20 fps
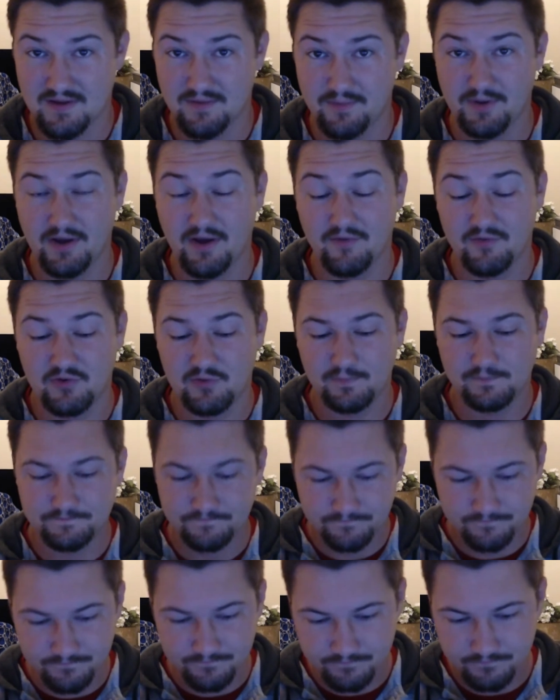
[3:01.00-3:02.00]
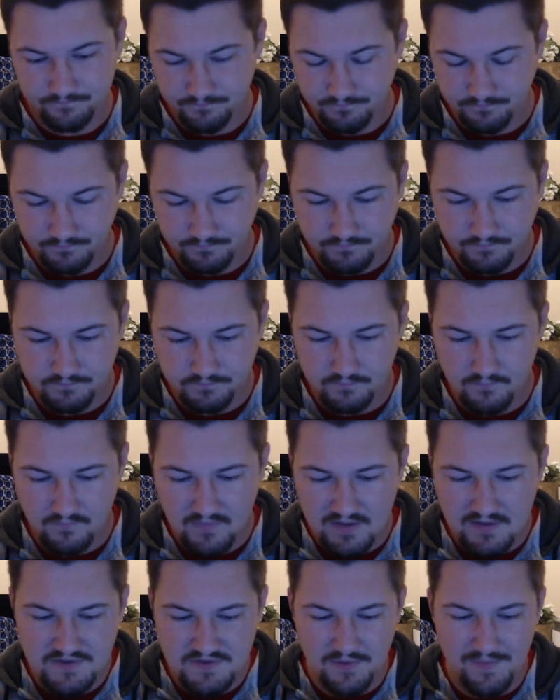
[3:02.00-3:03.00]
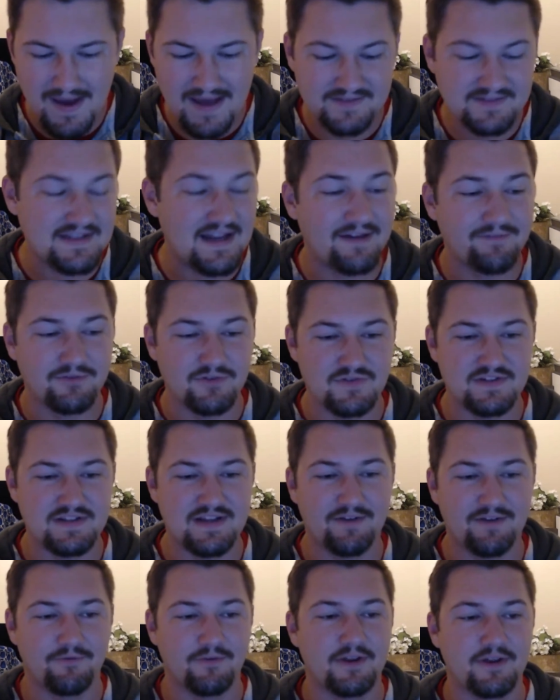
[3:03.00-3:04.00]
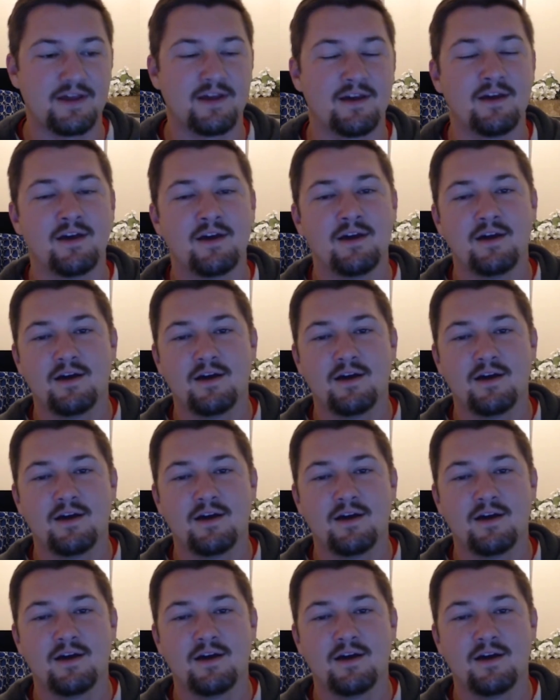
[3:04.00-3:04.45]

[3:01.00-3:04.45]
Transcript: into the playoffs. So Matt Stafford's definitely